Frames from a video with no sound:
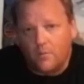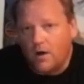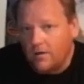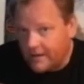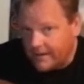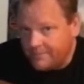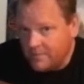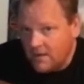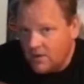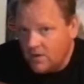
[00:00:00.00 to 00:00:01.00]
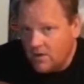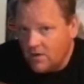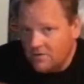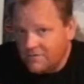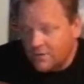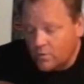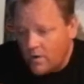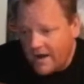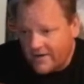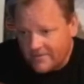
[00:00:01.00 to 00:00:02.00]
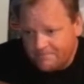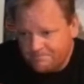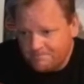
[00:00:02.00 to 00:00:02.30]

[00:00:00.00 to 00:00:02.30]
ball game. For the record,